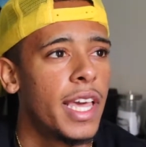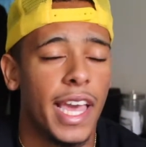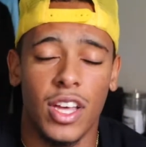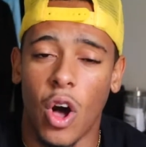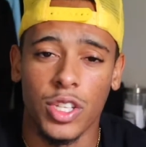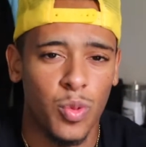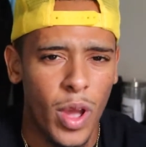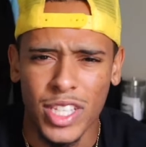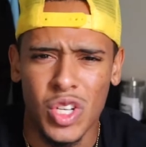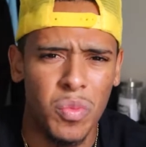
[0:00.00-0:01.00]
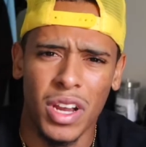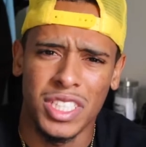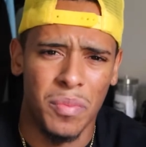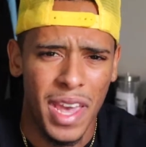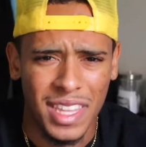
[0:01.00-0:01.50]
It costs way too much
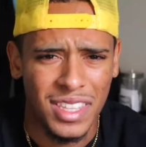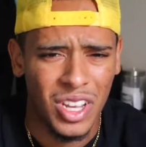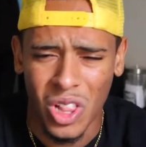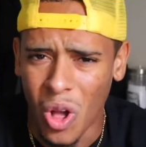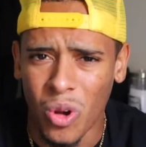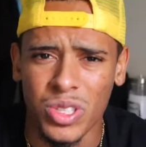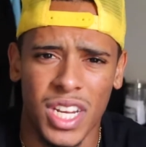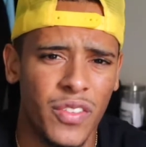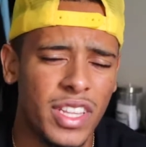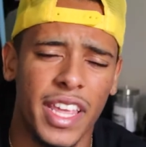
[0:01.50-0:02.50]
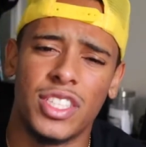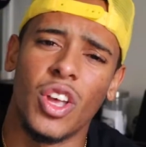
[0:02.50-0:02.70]
to make the clothes and everything.